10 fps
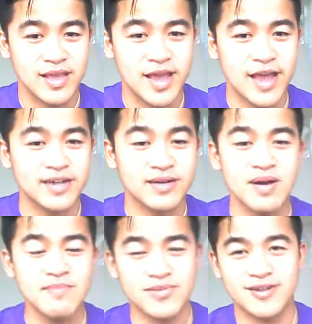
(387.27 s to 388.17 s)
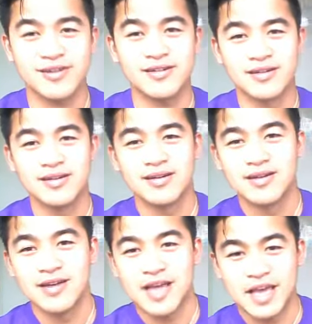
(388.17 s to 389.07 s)
And remember,
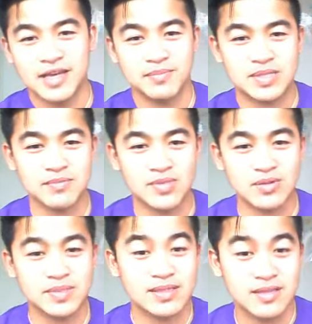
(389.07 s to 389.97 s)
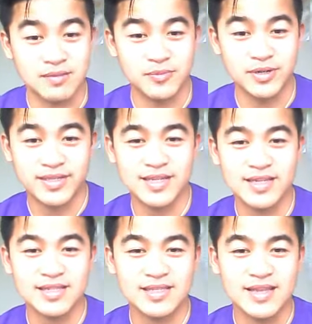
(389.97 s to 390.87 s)
if symptoms still
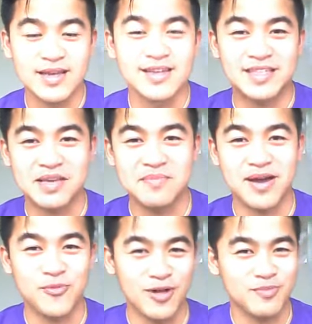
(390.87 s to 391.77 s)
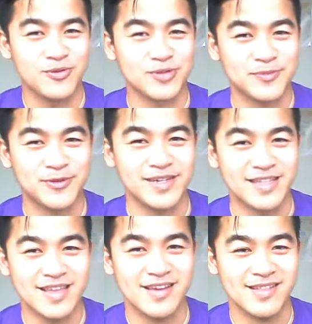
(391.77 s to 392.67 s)
persist, see my wall post for
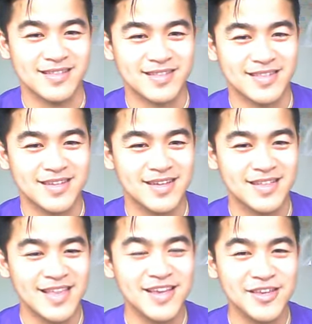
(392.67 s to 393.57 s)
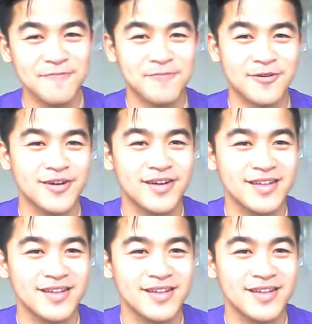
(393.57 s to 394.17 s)
details. Thank you for